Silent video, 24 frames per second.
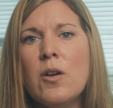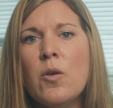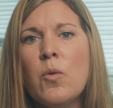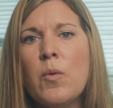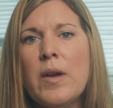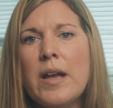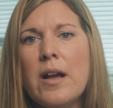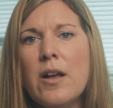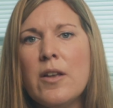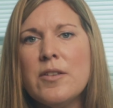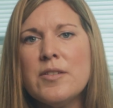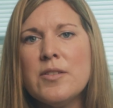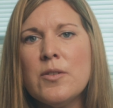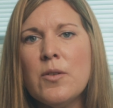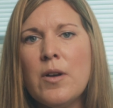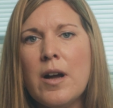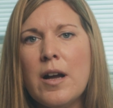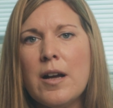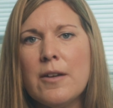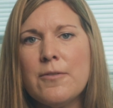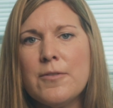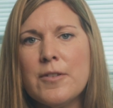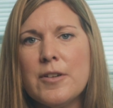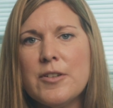We also
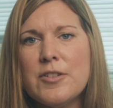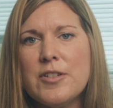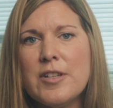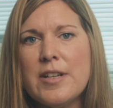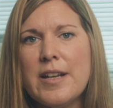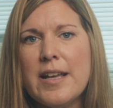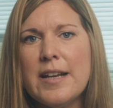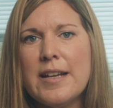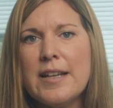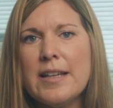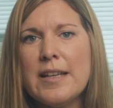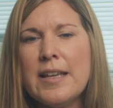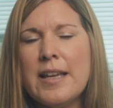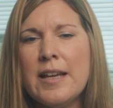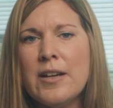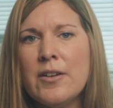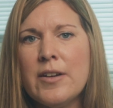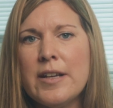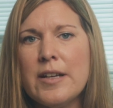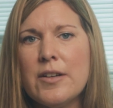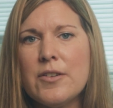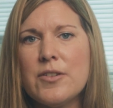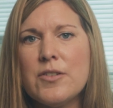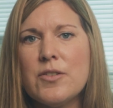offer genetic
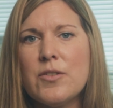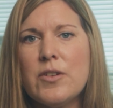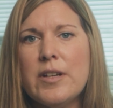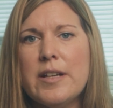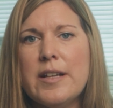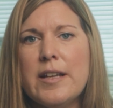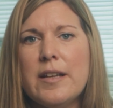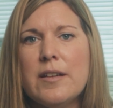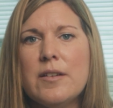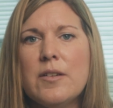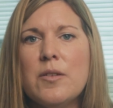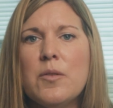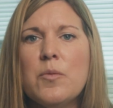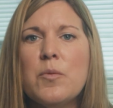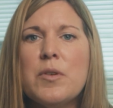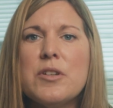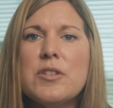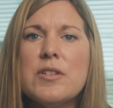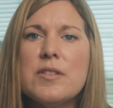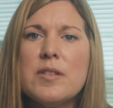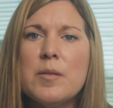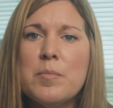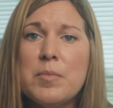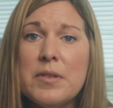carrier screening,
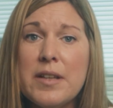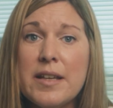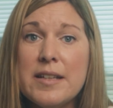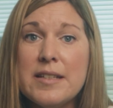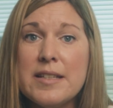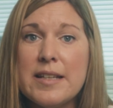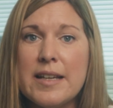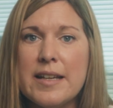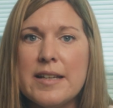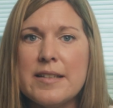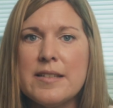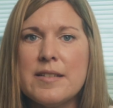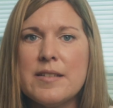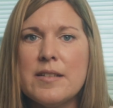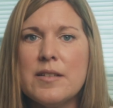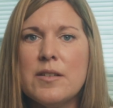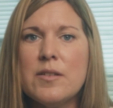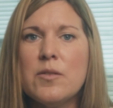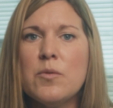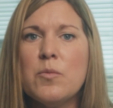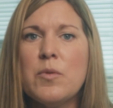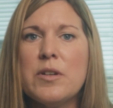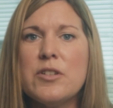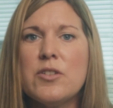which is a blood test
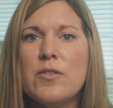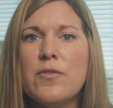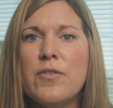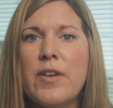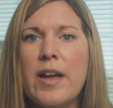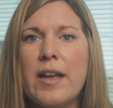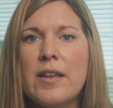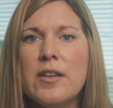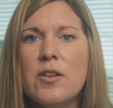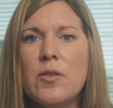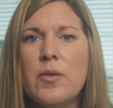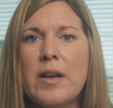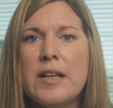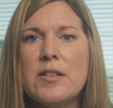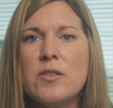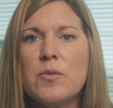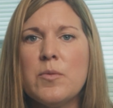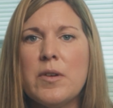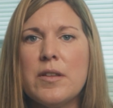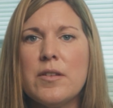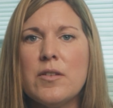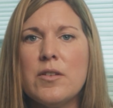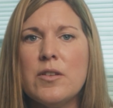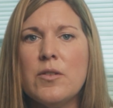which
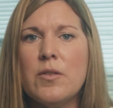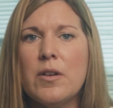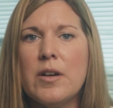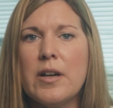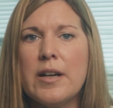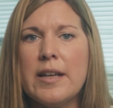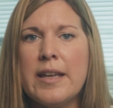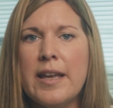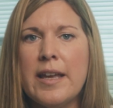evaluates whether you are a